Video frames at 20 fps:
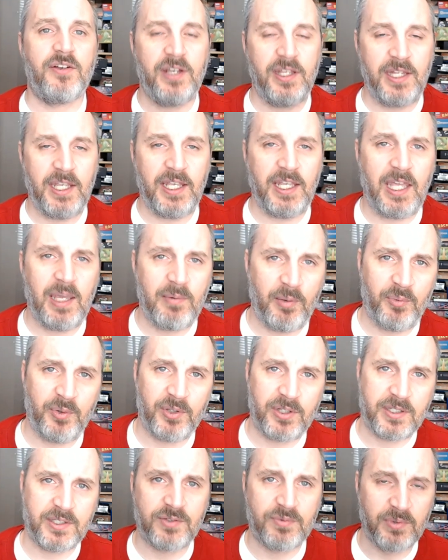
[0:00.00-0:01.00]
And they came up with
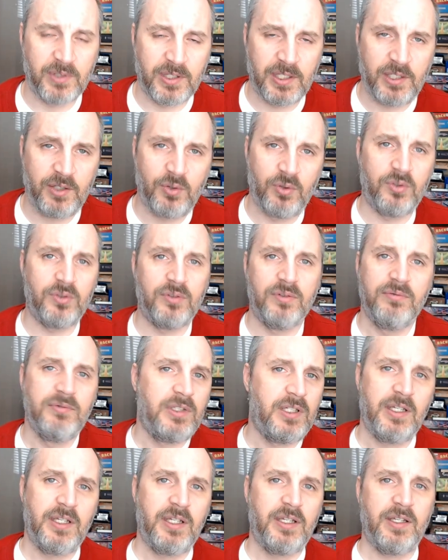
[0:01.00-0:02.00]
this really cool
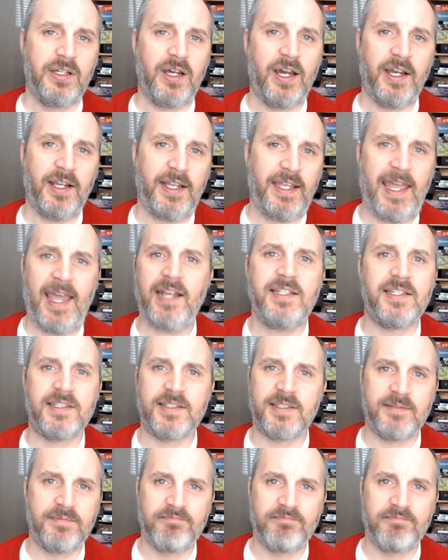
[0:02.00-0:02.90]
cactus